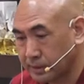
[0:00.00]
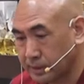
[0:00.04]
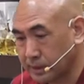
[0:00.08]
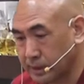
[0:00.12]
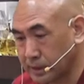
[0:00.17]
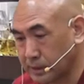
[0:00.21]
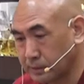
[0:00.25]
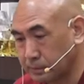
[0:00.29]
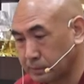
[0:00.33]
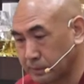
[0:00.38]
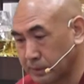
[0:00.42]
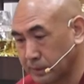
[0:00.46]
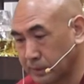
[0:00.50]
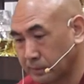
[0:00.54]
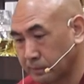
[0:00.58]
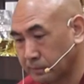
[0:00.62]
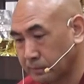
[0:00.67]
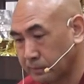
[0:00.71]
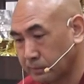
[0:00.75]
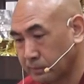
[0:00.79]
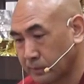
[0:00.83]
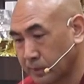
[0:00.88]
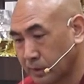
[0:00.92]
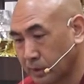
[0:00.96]
That means
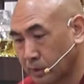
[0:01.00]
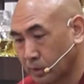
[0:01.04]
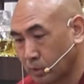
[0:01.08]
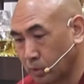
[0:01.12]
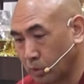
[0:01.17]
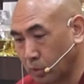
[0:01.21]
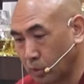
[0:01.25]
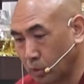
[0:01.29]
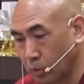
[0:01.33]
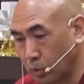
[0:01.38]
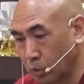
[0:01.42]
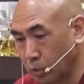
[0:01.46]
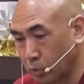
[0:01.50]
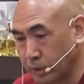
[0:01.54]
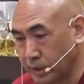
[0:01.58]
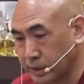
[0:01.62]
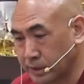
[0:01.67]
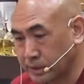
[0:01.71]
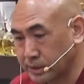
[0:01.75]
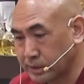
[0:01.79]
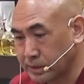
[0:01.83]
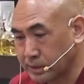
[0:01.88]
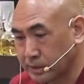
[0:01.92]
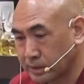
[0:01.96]

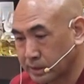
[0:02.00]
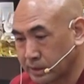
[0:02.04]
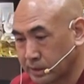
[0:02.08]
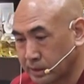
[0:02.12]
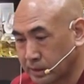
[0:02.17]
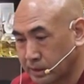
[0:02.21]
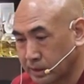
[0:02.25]
always,